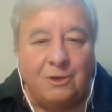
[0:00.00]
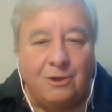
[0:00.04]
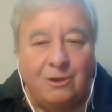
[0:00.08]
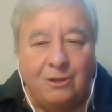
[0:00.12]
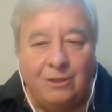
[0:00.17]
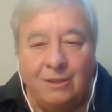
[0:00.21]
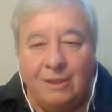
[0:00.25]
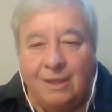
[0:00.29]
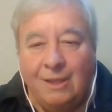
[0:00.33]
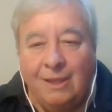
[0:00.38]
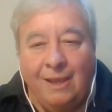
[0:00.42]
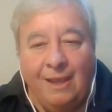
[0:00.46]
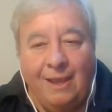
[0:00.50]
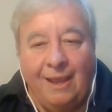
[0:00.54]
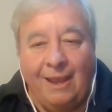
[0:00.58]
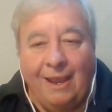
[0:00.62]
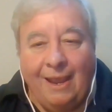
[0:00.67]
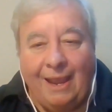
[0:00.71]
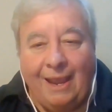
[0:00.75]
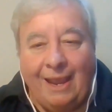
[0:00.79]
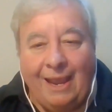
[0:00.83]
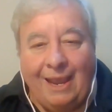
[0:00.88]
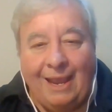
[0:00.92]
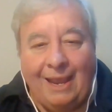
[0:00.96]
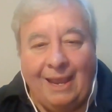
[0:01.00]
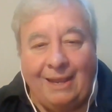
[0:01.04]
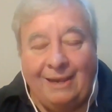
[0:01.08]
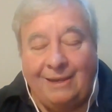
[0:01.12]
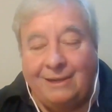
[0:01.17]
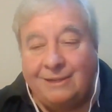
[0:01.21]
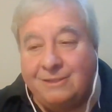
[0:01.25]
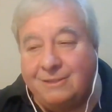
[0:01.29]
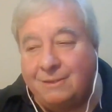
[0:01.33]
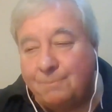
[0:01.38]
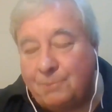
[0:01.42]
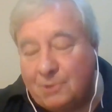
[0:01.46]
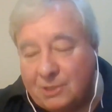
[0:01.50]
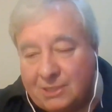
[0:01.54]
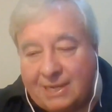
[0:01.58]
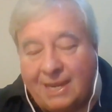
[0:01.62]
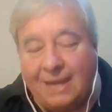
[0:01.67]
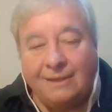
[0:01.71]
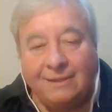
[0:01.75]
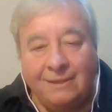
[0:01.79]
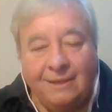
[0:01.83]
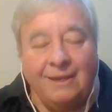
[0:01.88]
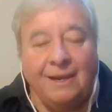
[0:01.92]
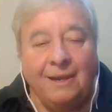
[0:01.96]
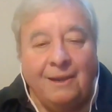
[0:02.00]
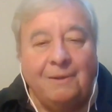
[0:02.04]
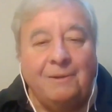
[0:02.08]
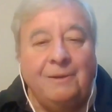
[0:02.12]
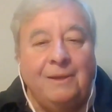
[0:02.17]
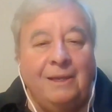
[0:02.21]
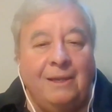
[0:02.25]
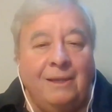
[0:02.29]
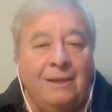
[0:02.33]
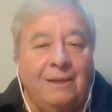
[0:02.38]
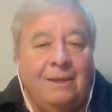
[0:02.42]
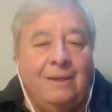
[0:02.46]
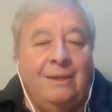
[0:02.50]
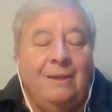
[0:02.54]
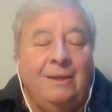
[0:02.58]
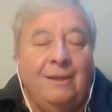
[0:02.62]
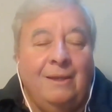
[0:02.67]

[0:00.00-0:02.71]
tall, and it's a protected area,